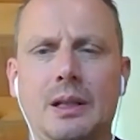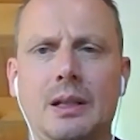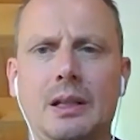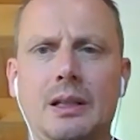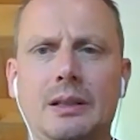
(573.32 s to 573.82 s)

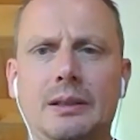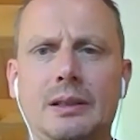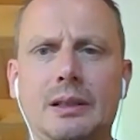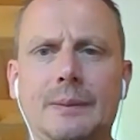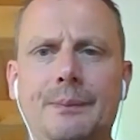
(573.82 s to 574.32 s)
and
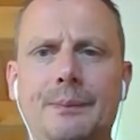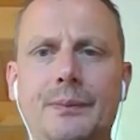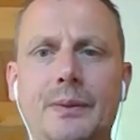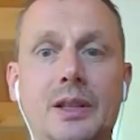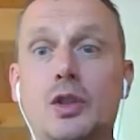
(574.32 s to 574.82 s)
um,
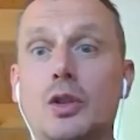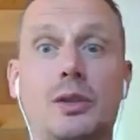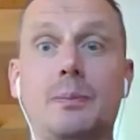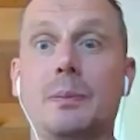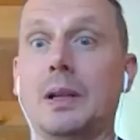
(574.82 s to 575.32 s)
that's just
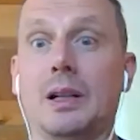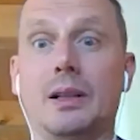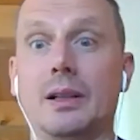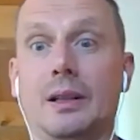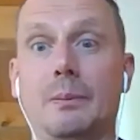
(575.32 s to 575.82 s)
by
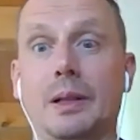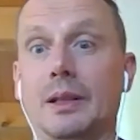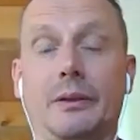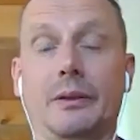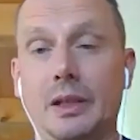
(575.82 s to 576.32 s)
by
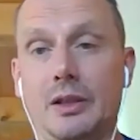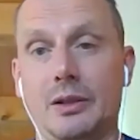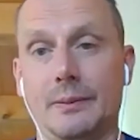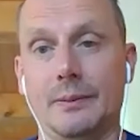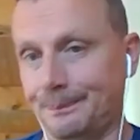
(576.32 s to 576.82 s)
definition.
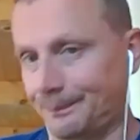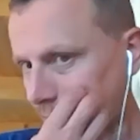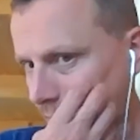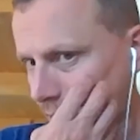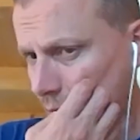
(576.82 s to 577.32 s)

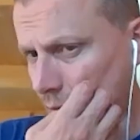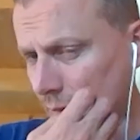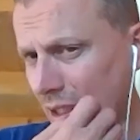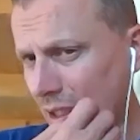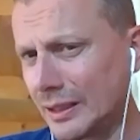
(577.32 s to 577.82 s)

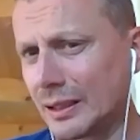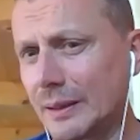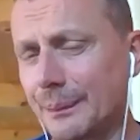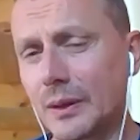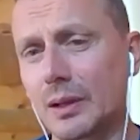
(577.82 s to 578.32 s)
And
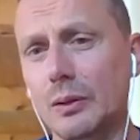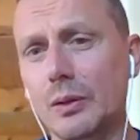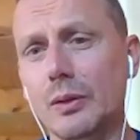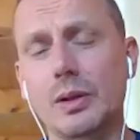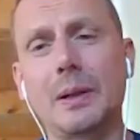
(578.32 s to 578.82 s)
um, also
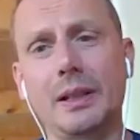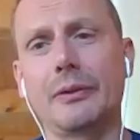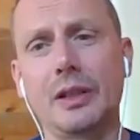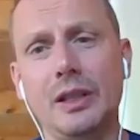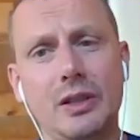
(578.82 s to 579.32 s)
by
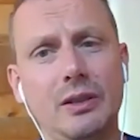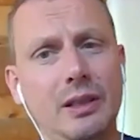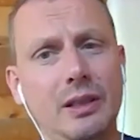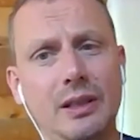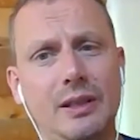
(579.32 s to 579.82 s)
definition,
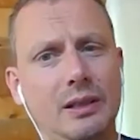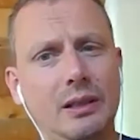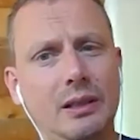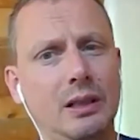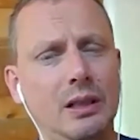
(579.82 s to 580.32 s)
it's
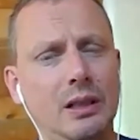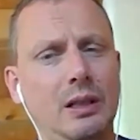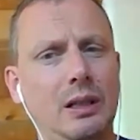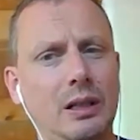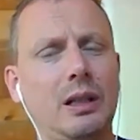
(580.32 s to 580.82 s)
a,
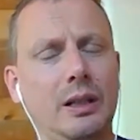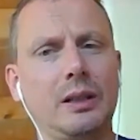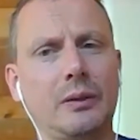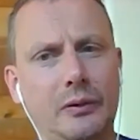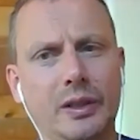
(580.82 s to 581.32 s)
a, kind
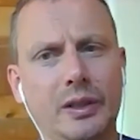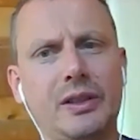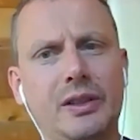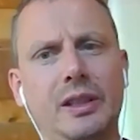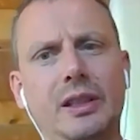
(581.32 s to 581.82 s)
of
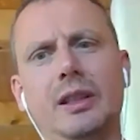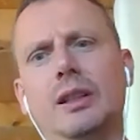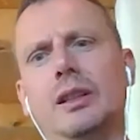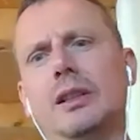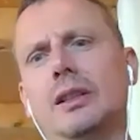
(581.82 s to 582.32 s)

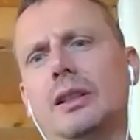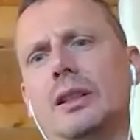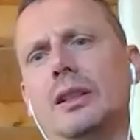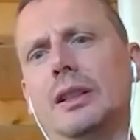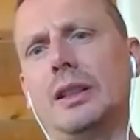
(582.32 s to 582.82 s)
risky
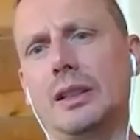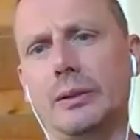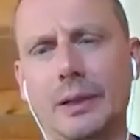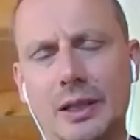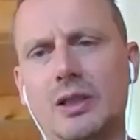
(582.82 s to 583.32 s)

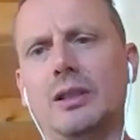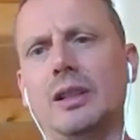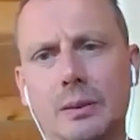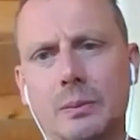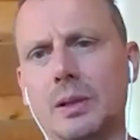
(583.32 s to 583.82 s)
intervention in
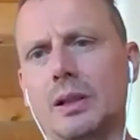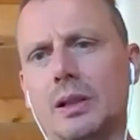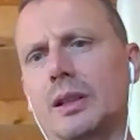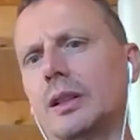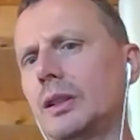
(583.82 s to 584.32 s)
the
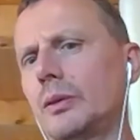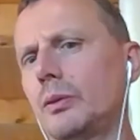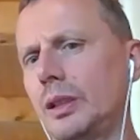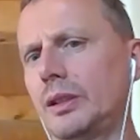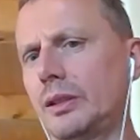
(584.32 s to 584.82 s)
market
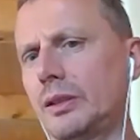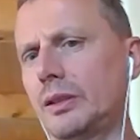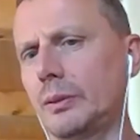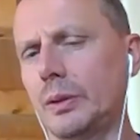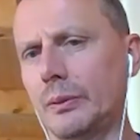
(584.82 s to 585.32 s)
with
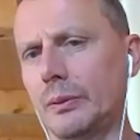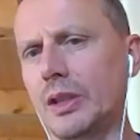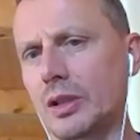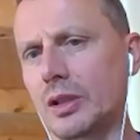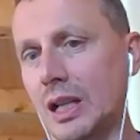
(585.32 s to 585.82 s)
with
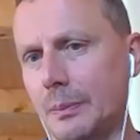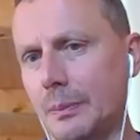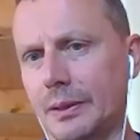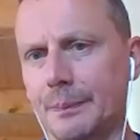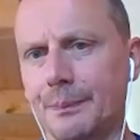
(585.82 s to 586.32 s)
venture
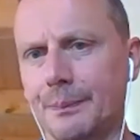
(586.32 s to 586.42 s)
capital.